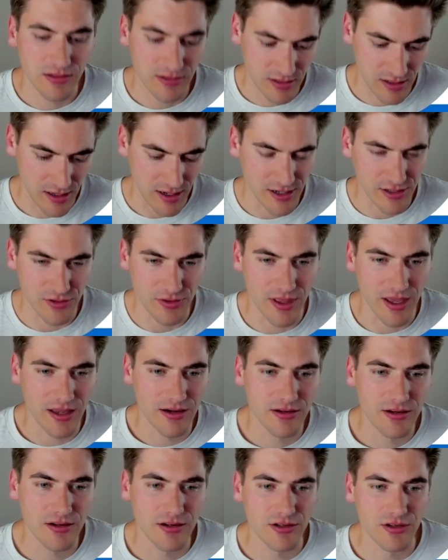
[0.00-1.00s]
And I do
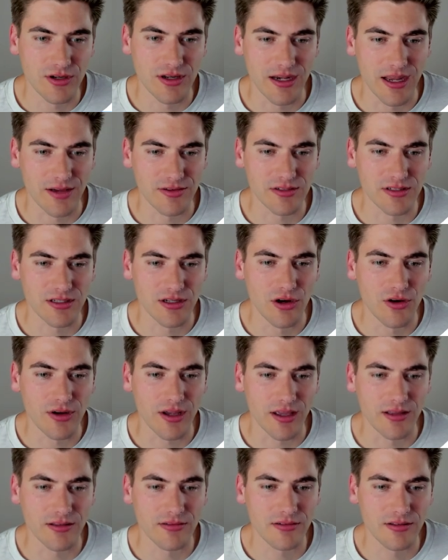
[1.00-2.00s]
that, you can now see,
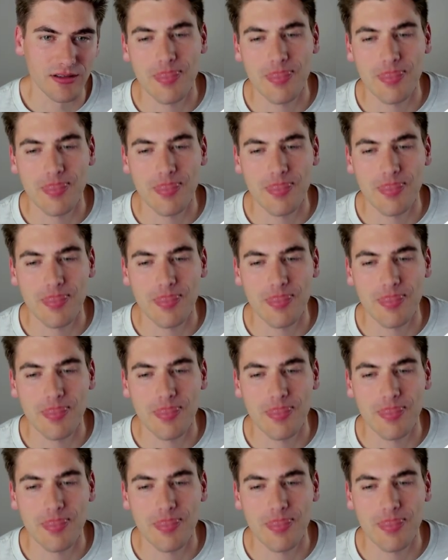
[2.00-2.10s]
okay,